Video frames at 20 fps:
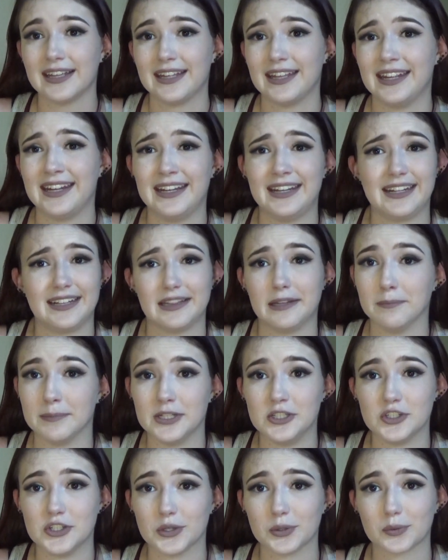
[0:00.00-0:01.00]
eating them
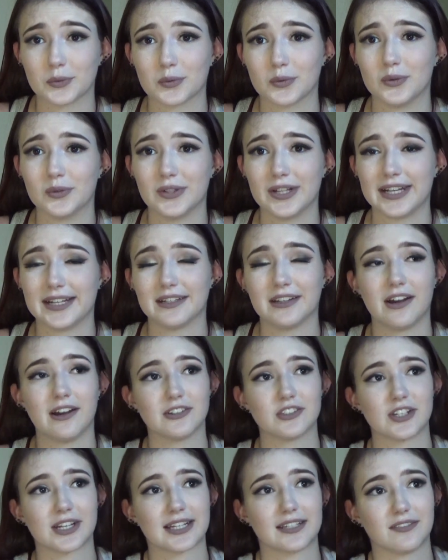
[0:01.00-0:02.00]
in general, like
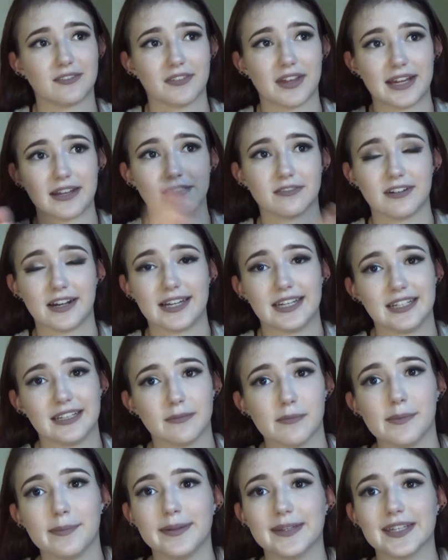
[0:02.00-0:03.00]
not just like finding
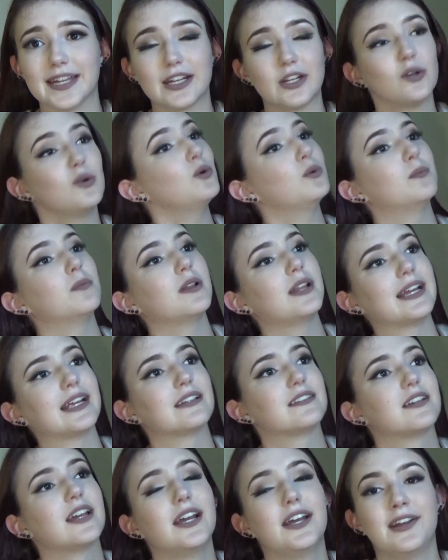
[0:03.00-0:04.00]
them and being like, ooh,
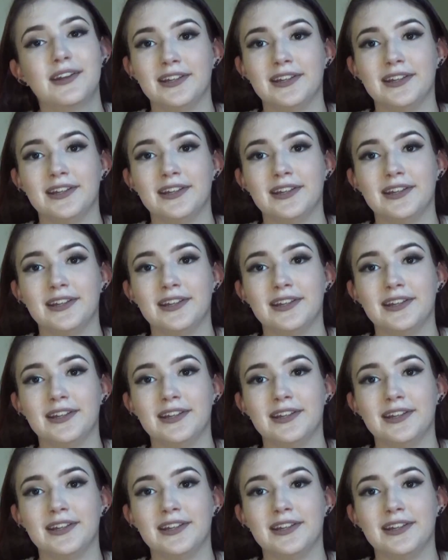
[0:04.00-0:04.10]
plant.